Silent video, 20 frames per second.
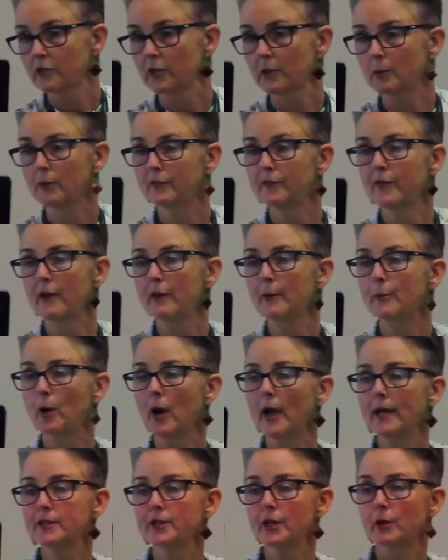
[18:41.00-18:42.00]
So they were very
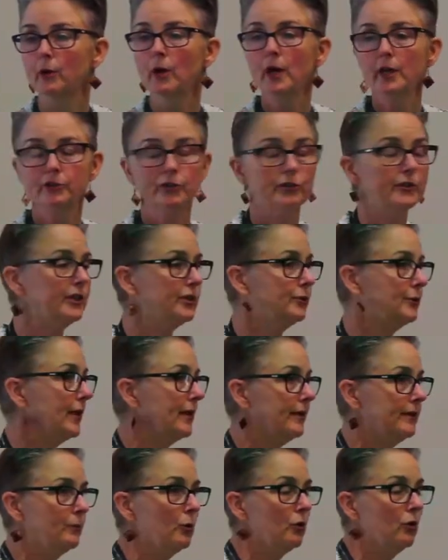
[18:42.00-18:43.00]
practical. So this,
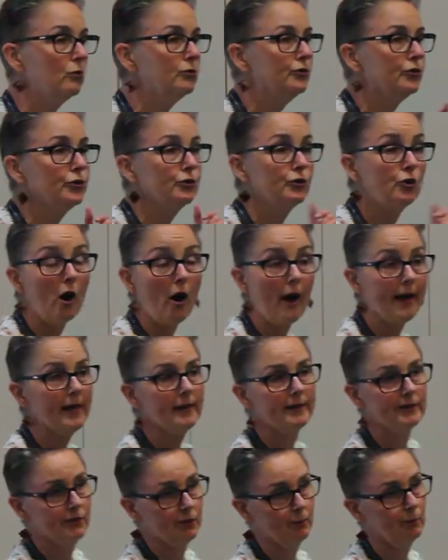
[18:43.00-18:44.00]
they were on strike
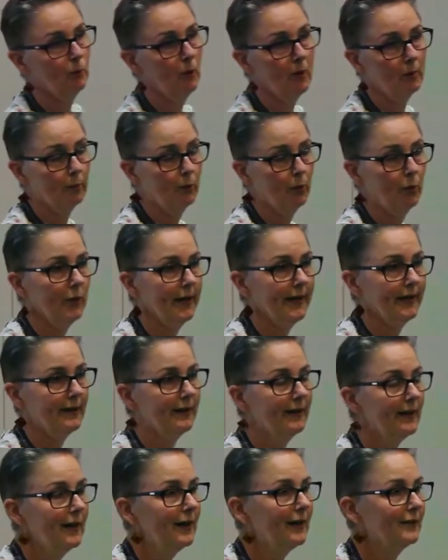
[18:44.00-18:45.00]
at some one point.
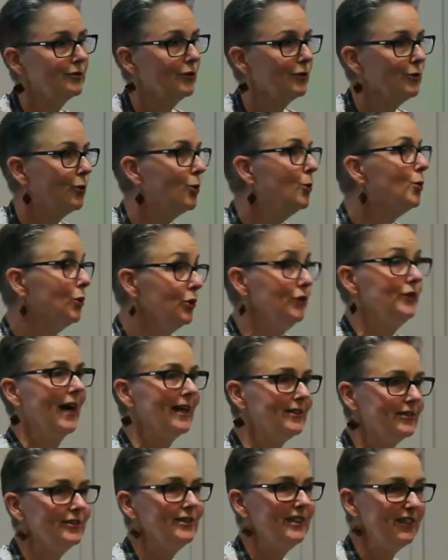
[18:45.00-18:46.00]
So I thought, oh, good,
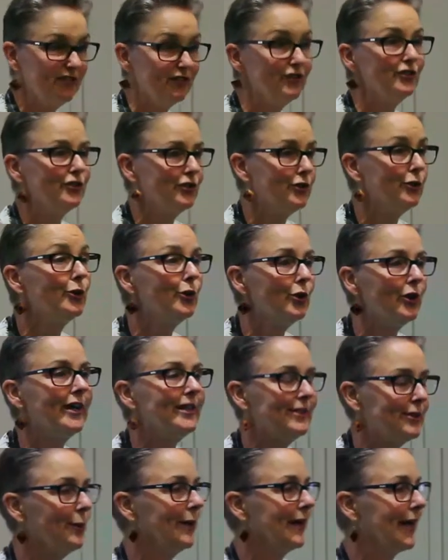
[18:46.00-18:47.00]
that's a different
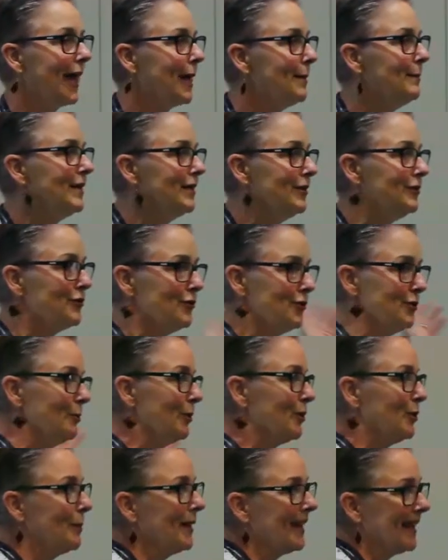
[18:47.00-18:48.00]
story. So I came in and drew
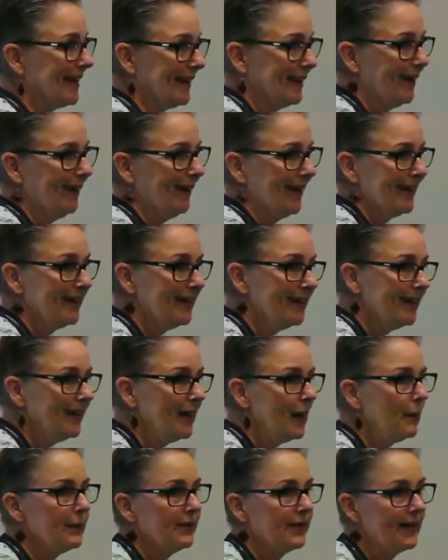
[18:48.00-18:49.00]
them on the picket line.
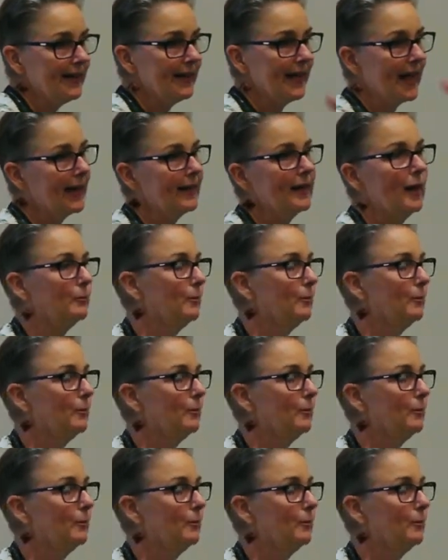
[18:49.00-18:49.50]
But then again,